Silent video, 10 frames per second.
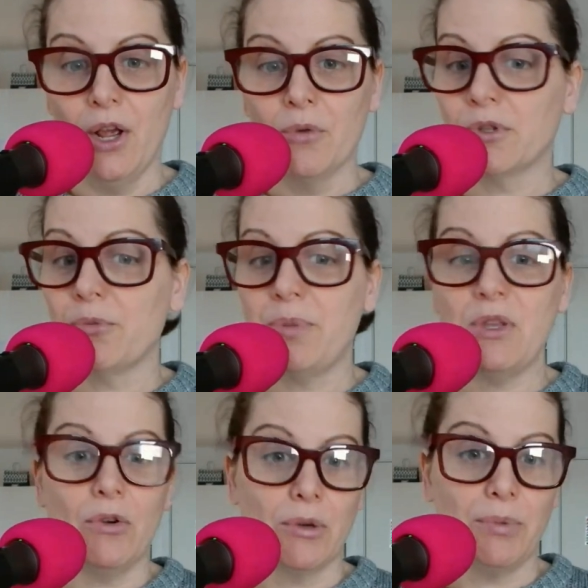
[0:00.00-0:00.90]
whether it be
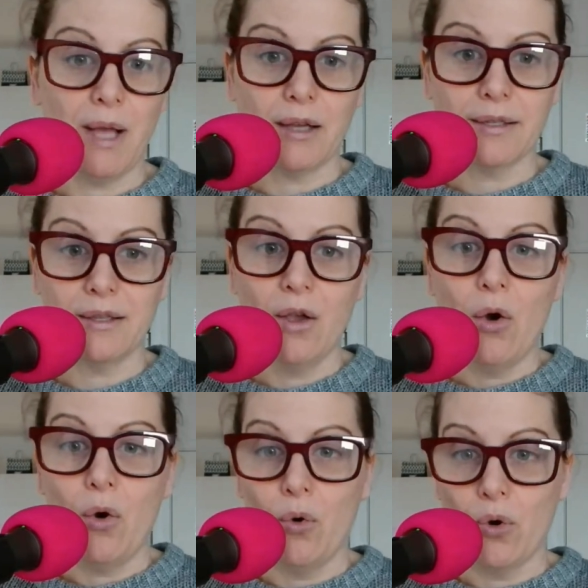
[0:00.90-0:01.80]
yoga blocks
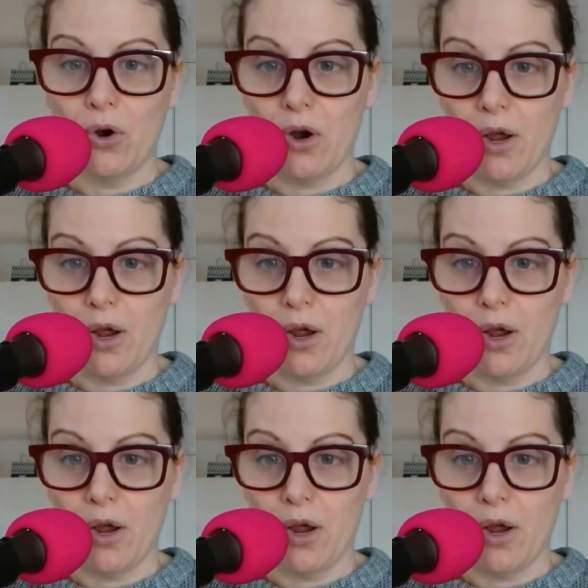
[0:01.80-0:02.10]
or